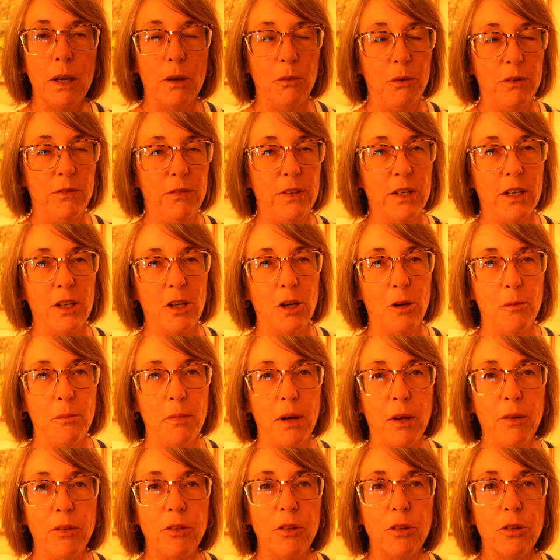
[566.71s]
and we've done our
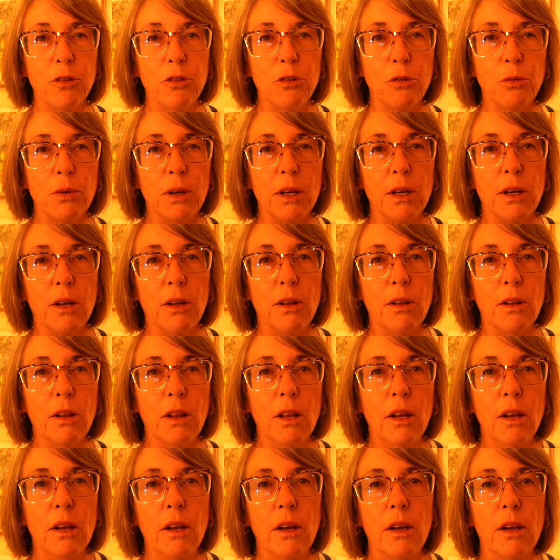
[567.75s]
muster drill.
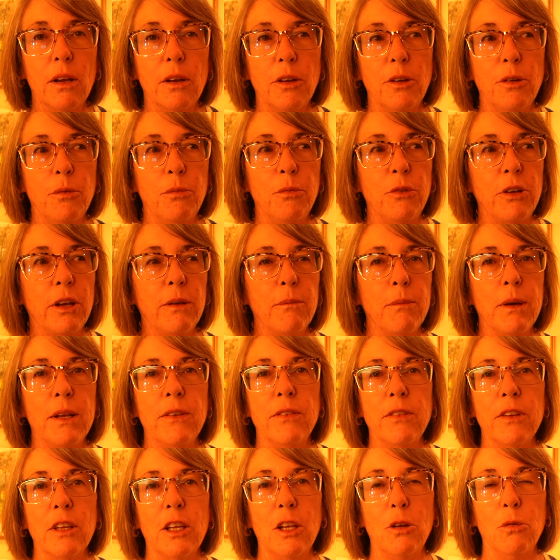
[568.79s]

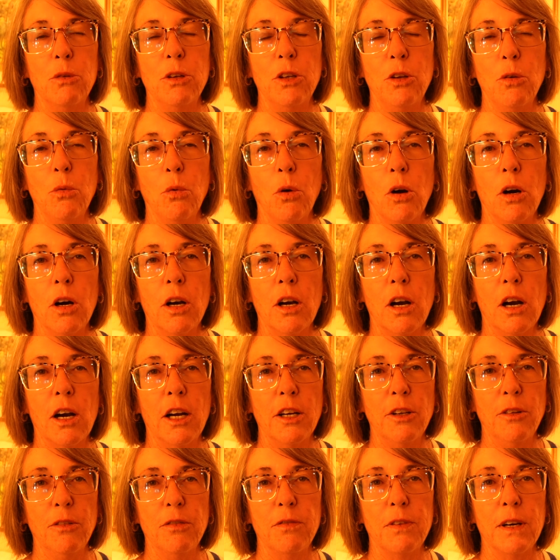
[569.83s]
Basically when you walk
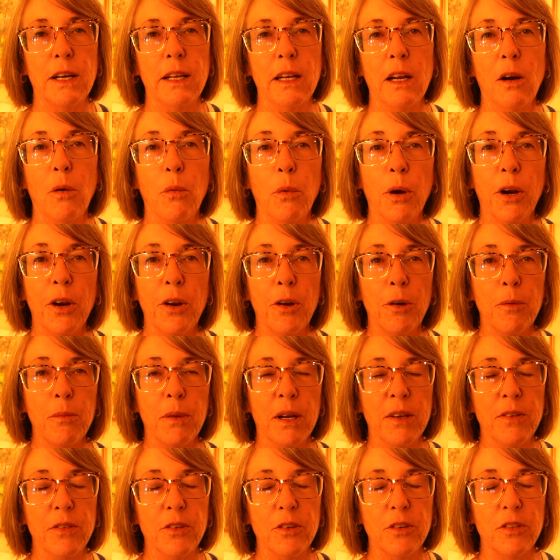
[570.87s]
on, you find out where your
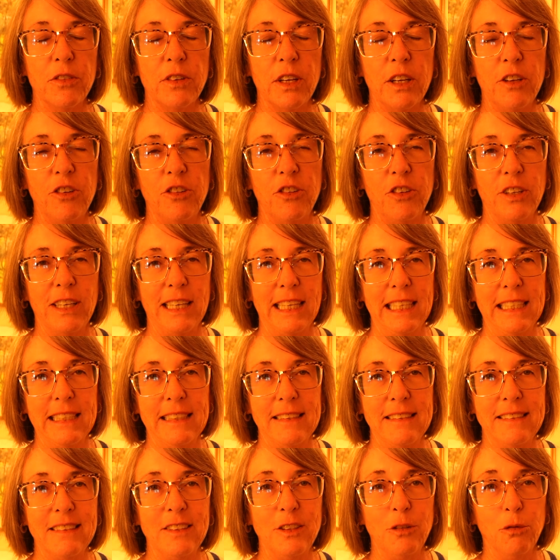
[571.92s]
muster station
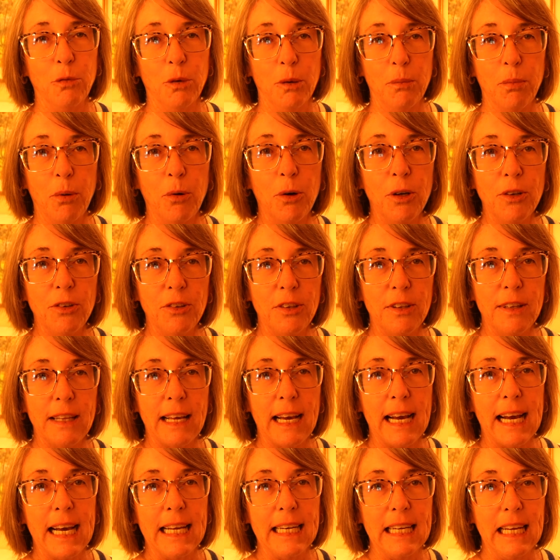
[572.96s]
is, you report to
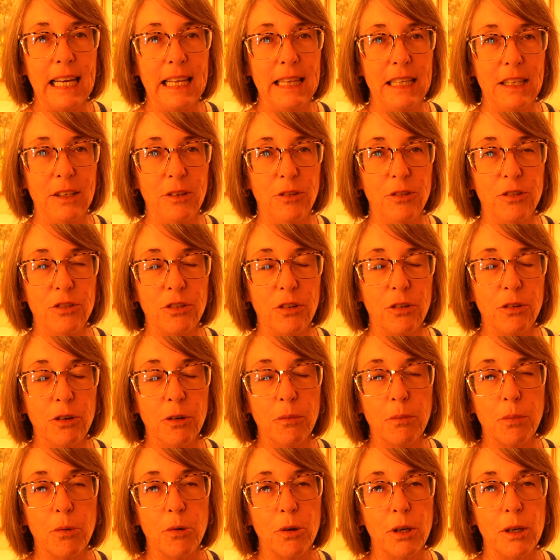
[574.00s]
that, and then you show your
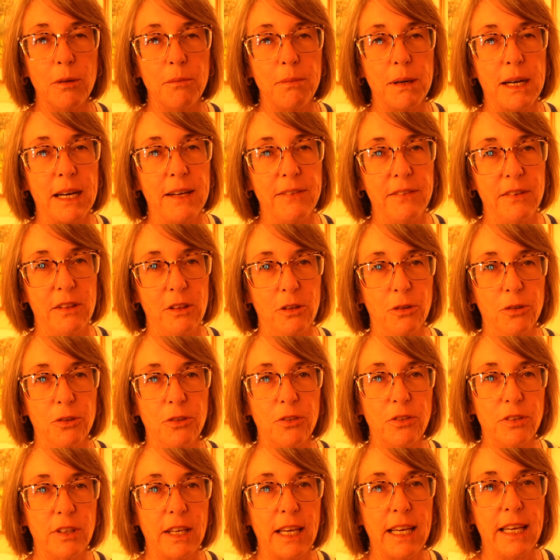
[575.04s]
boarding pass and they'll
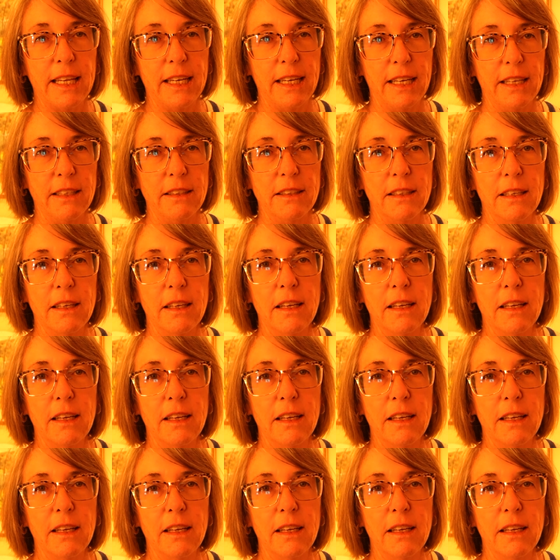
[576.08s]
scan it.